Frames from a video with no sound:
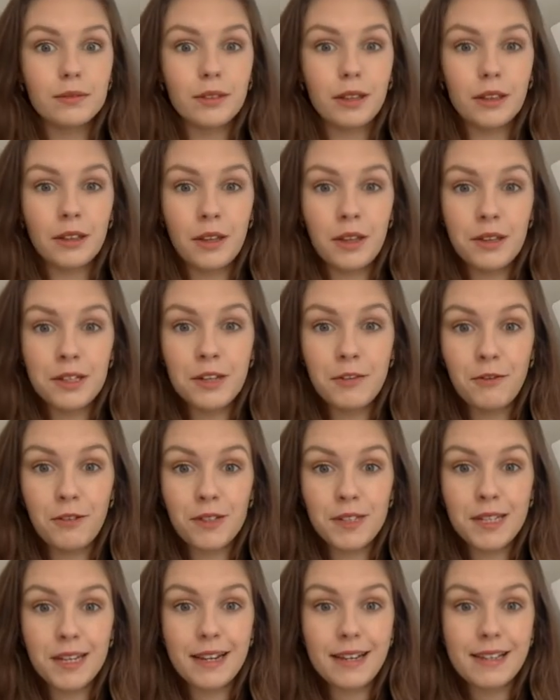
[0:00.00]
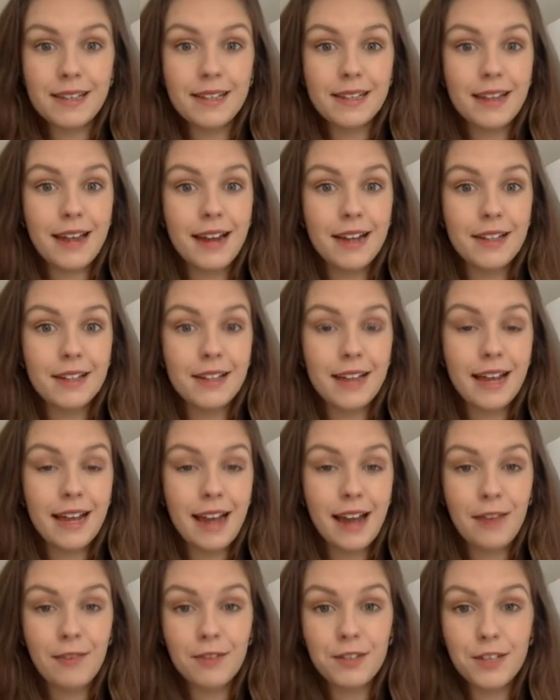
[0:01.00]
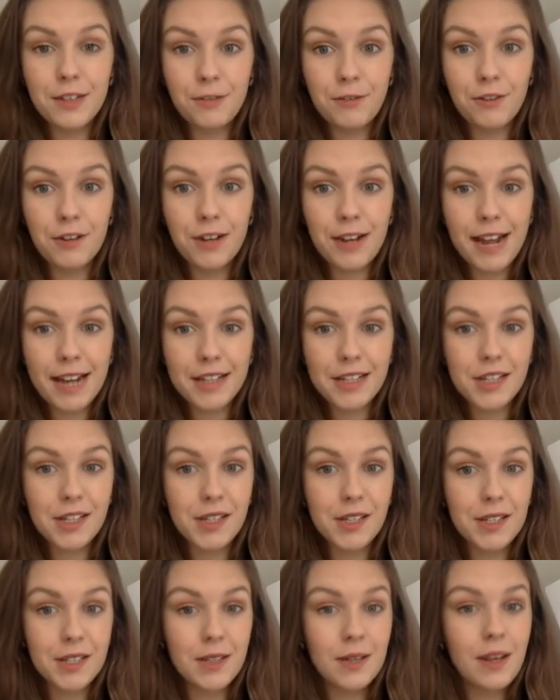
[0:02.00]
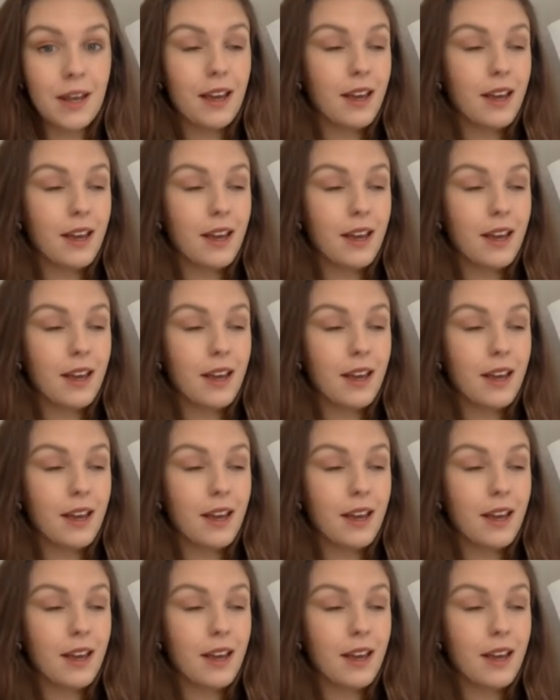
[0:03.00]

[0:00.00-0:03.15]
the difference is that they have different letters.